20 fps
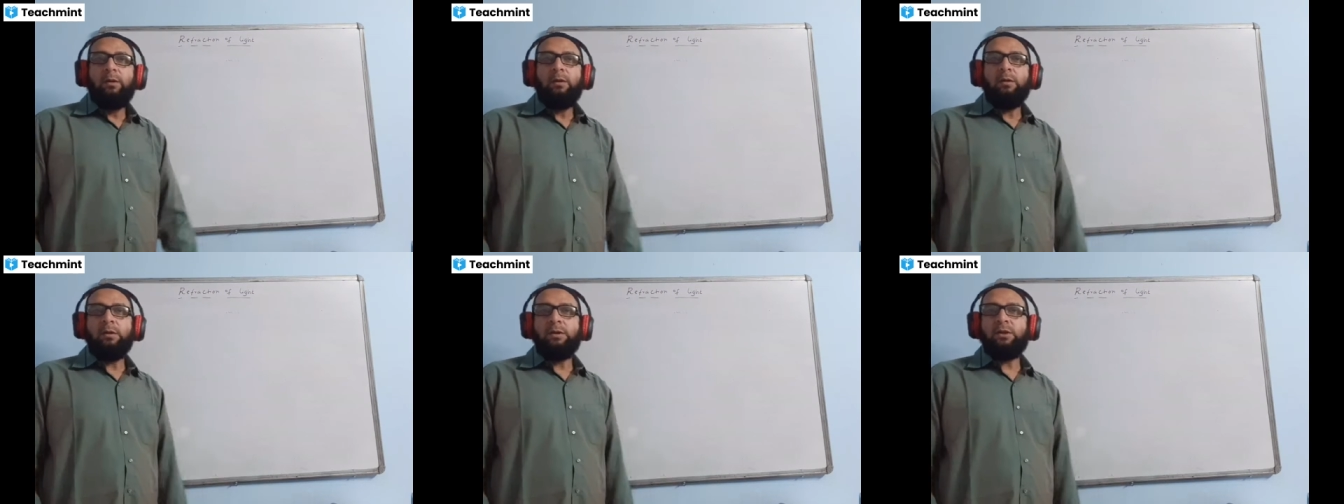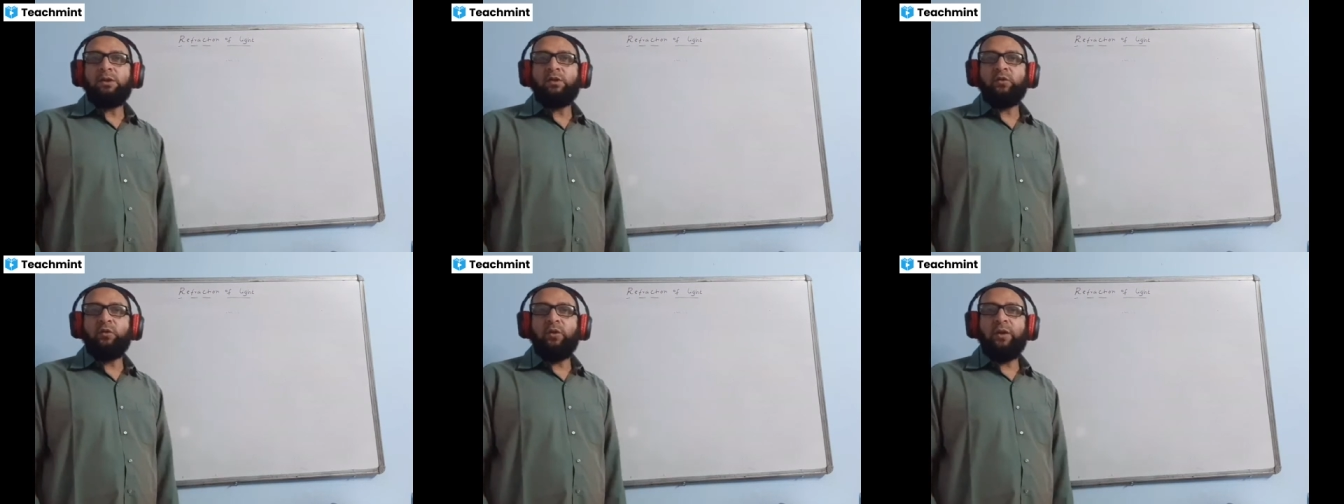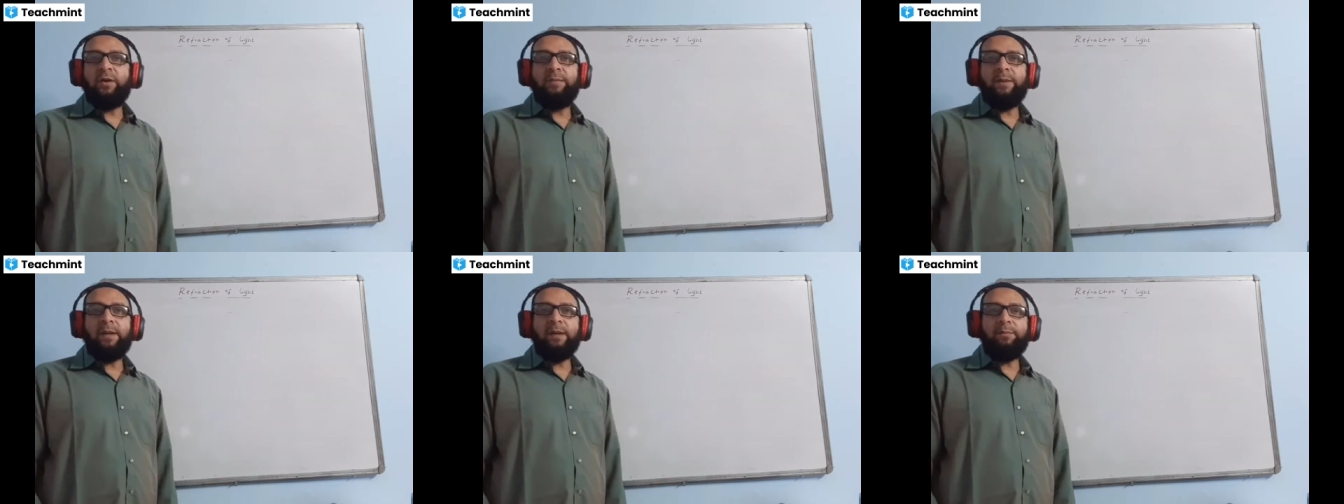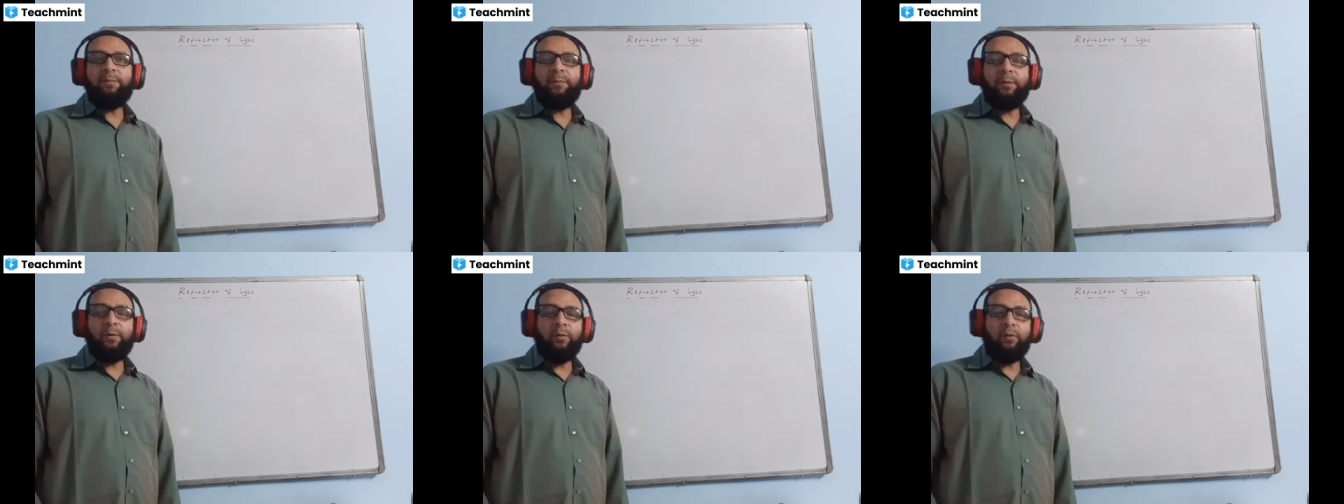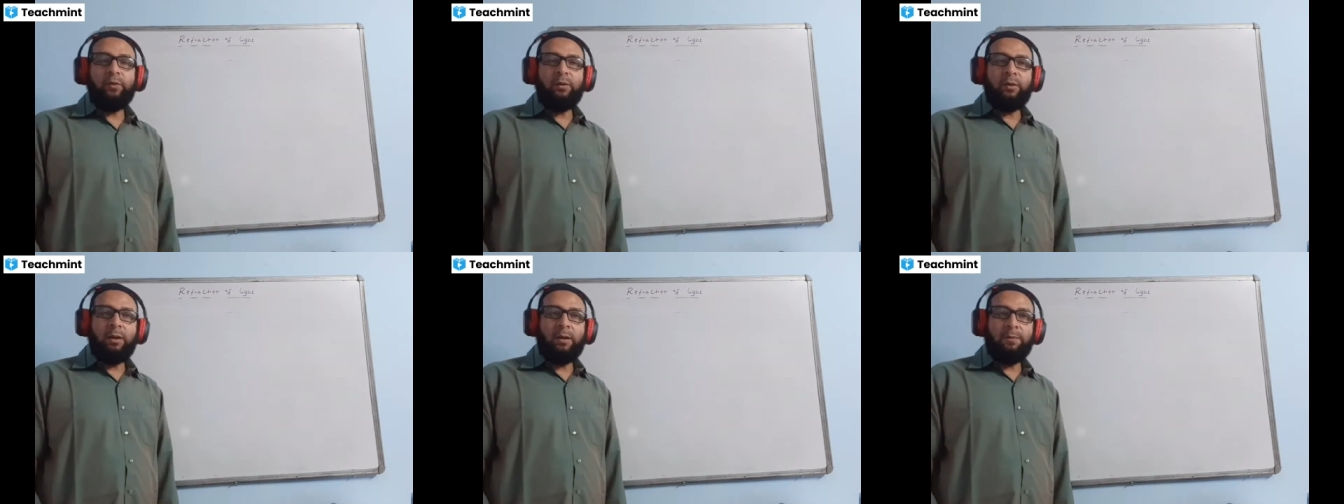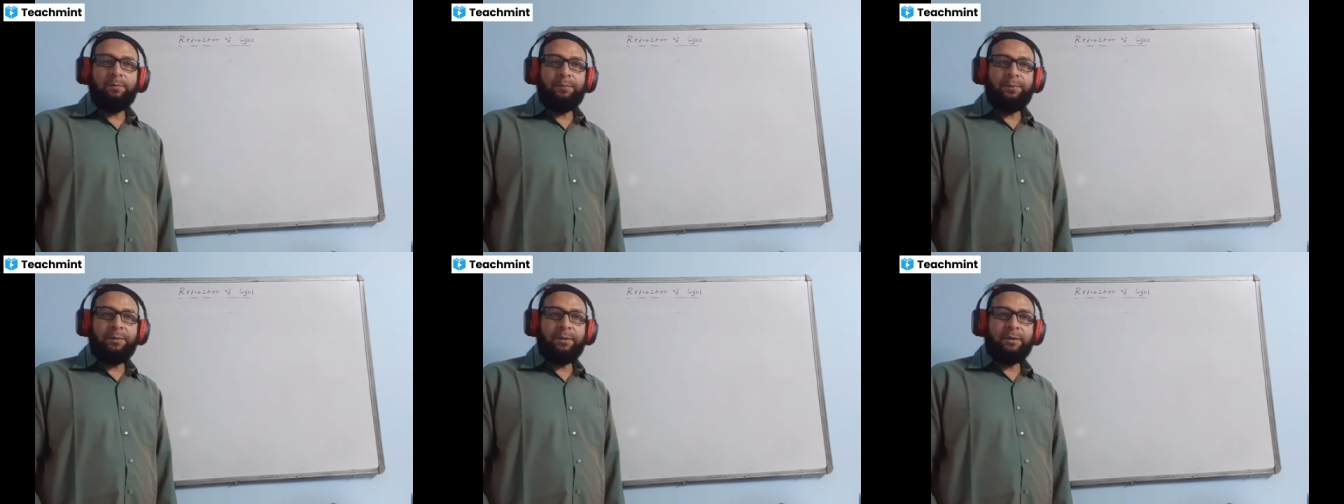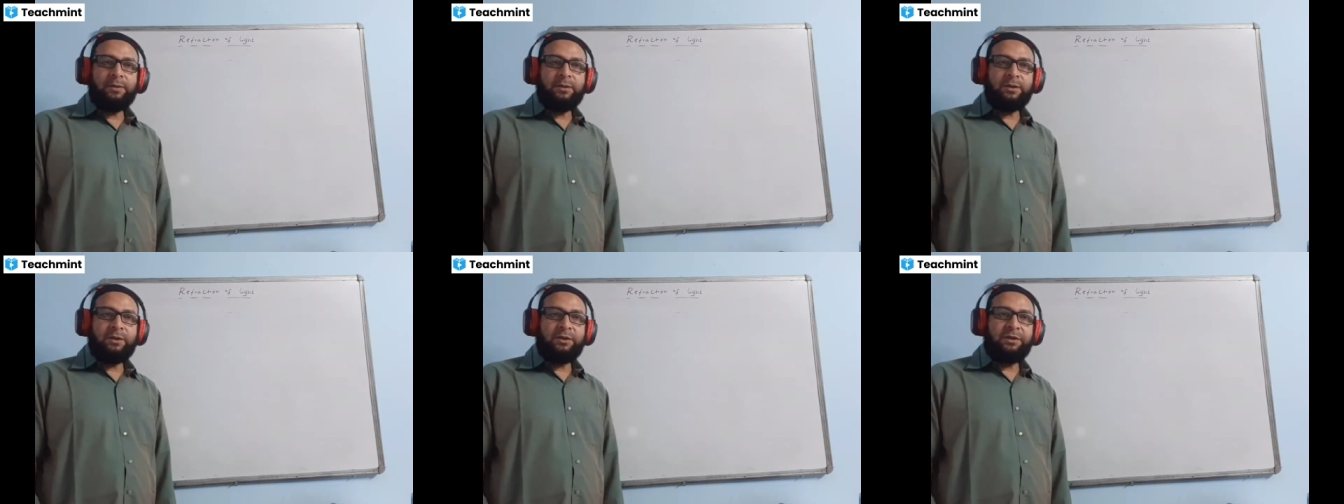A swimming pool
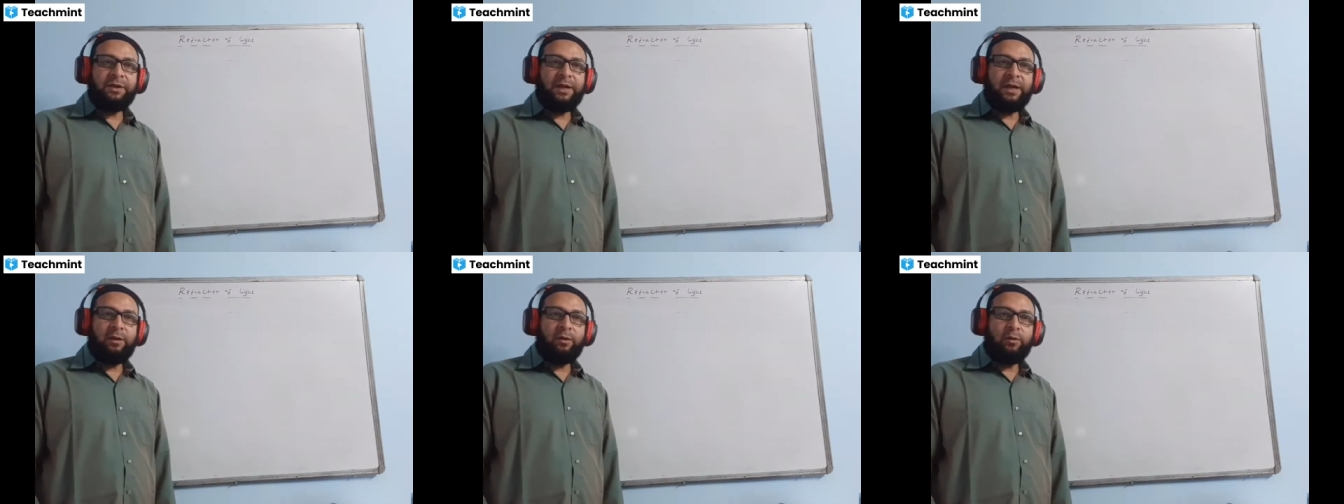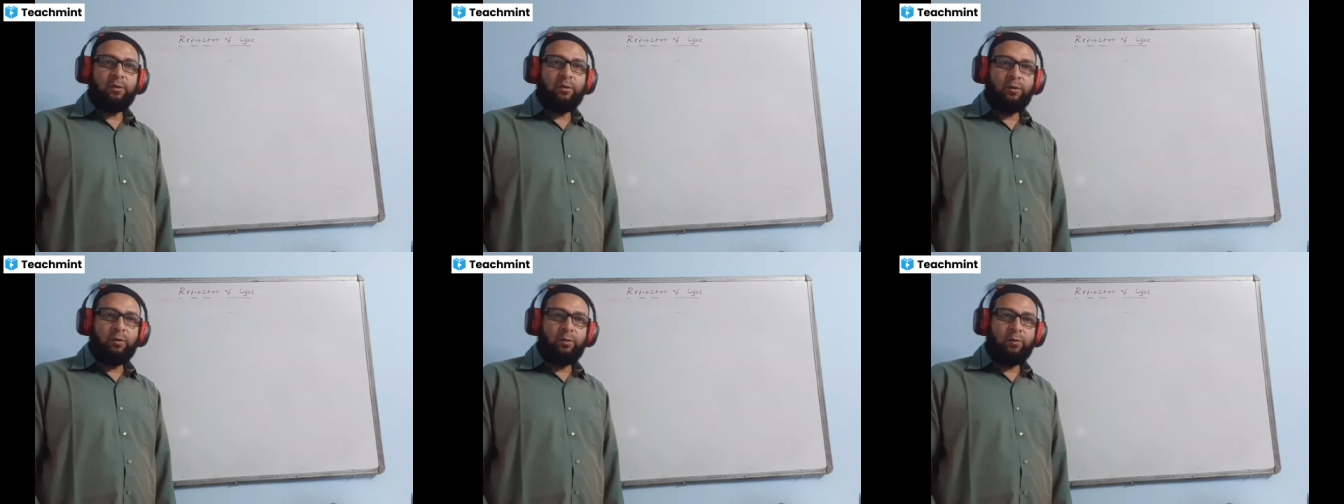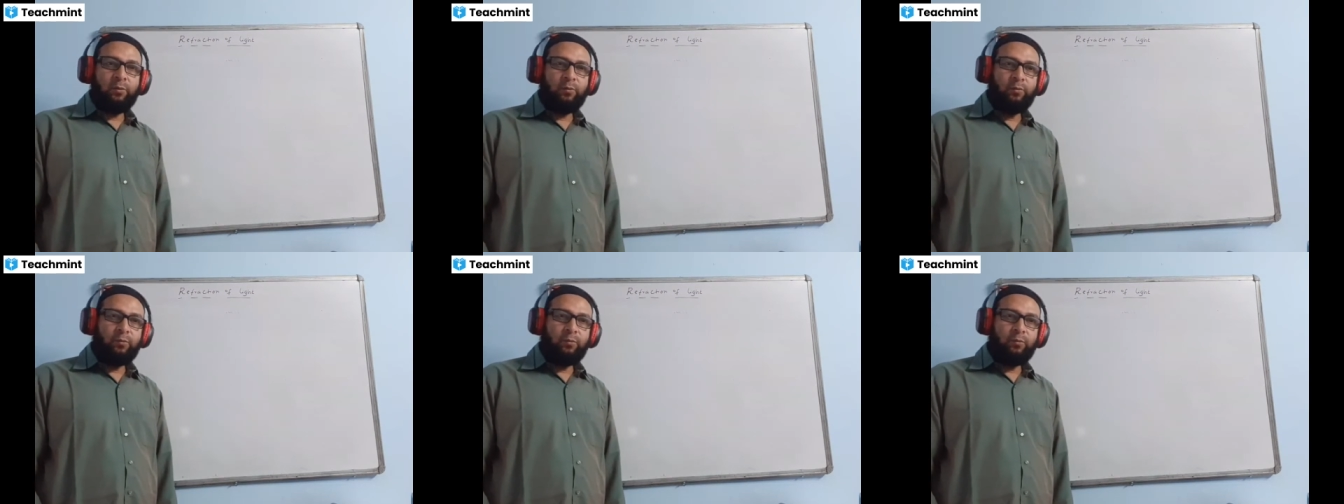appears shallow.